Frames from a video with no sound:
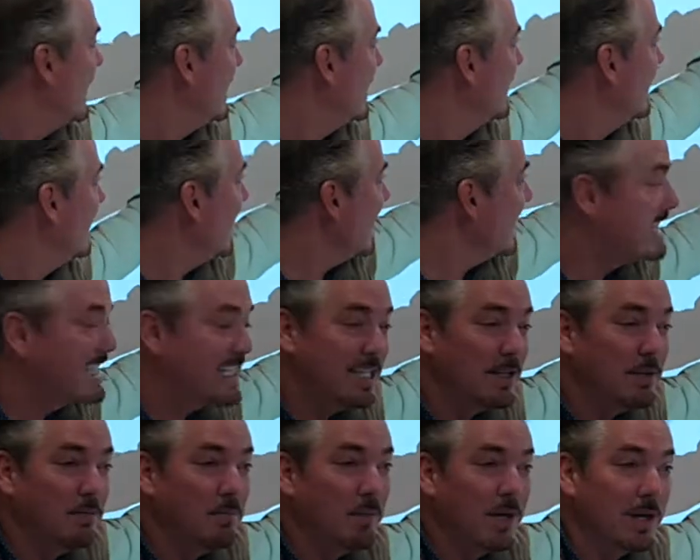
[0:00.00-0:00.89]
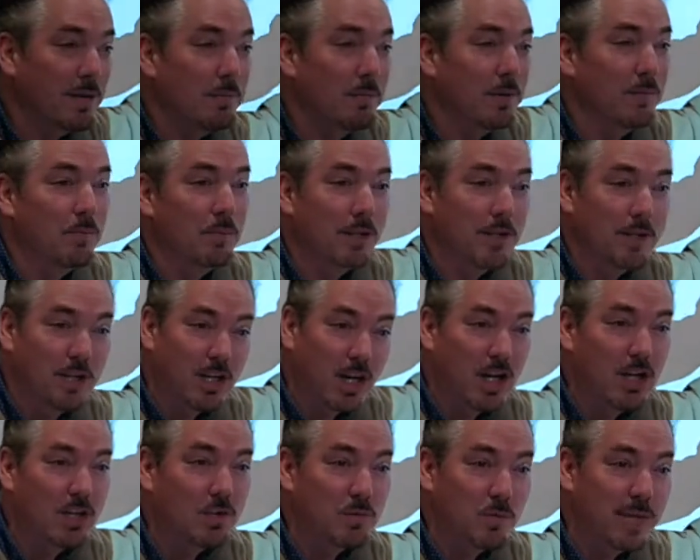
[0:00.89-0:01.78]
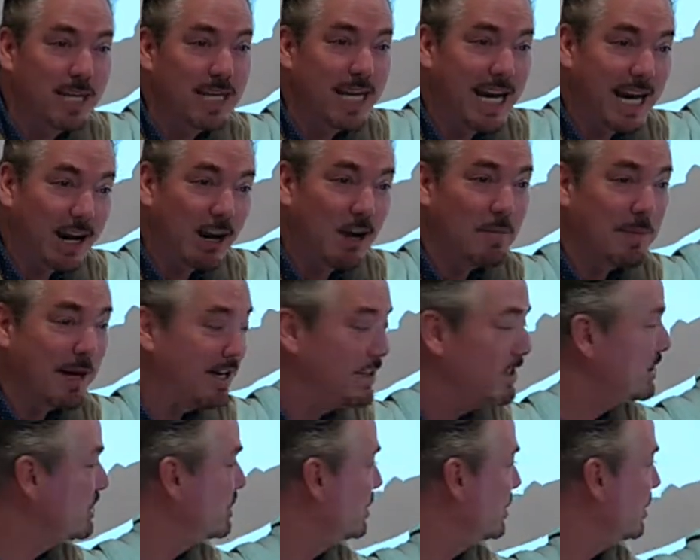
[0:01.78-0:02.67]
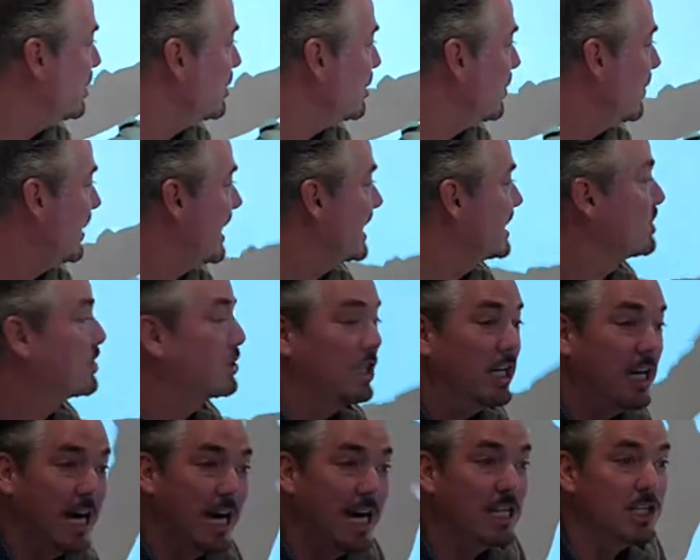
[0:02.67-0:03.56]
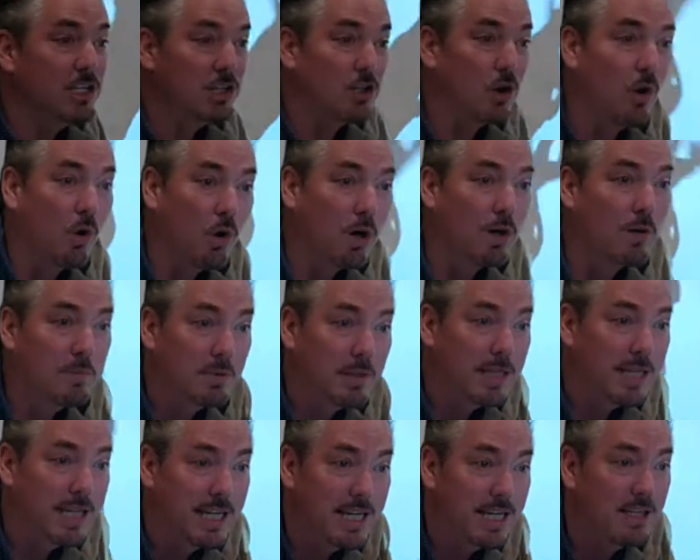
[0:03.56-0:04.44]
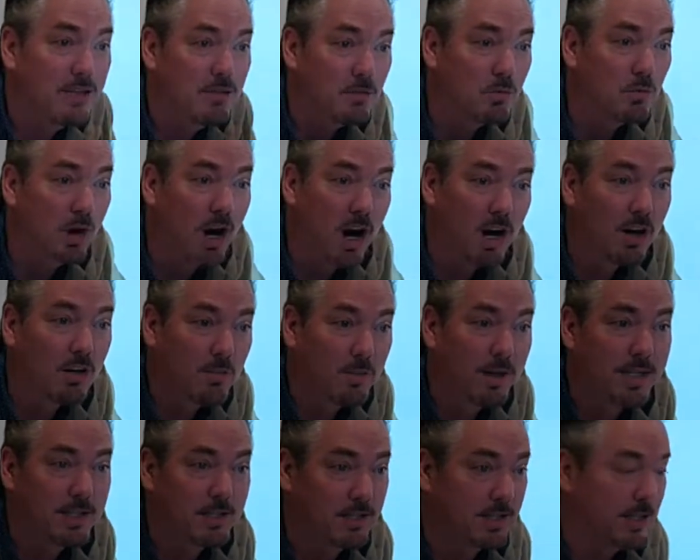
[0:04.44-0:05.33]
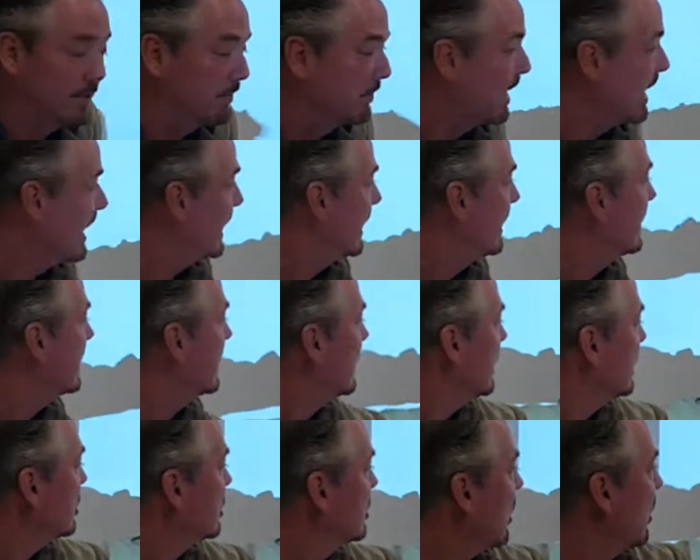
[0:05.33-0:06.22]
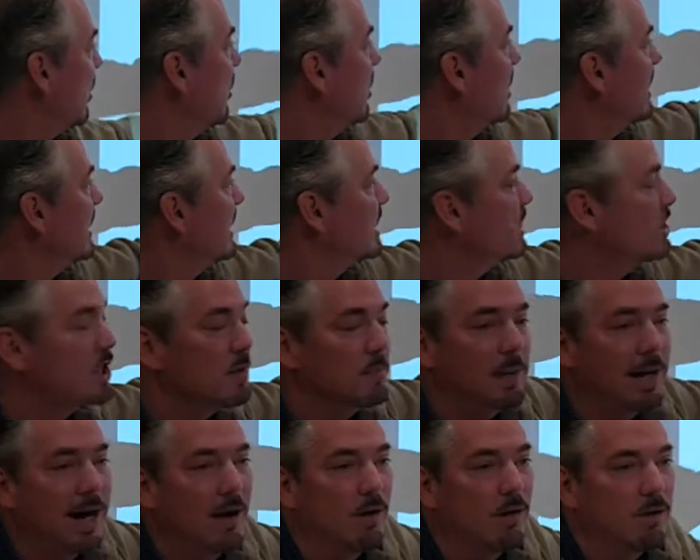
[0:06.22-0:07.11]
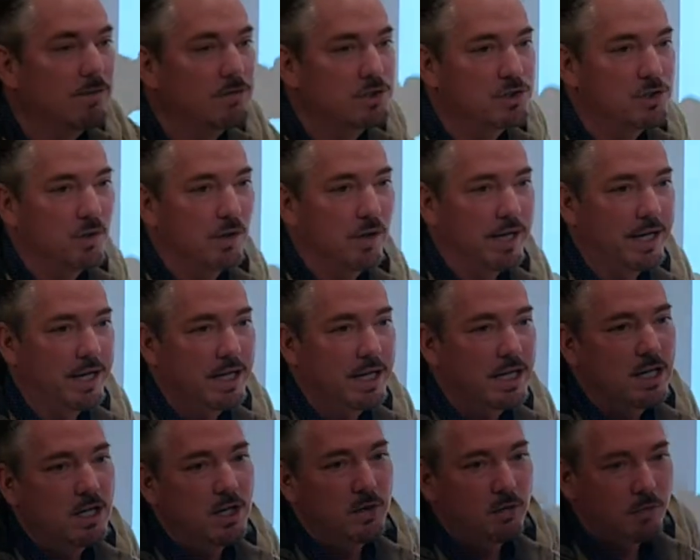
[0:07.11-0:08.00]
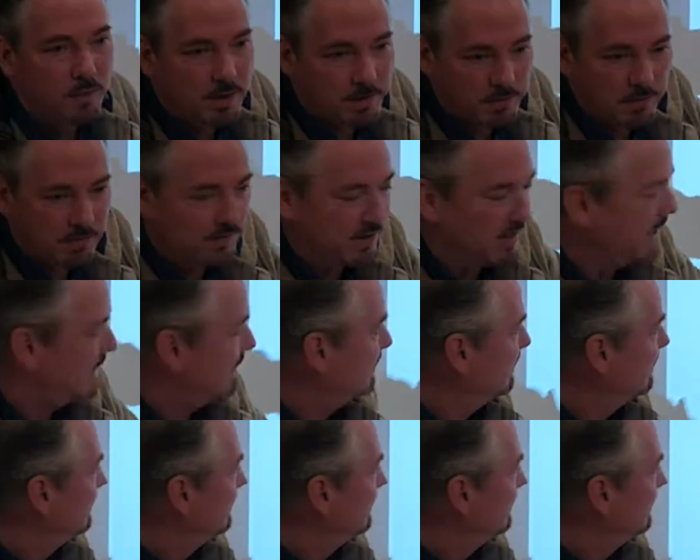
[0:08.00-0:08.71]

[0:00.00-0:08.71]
this, but, but because we care about these two, it's it's horribly heart wrenching, right? So this is the power of story. We move on.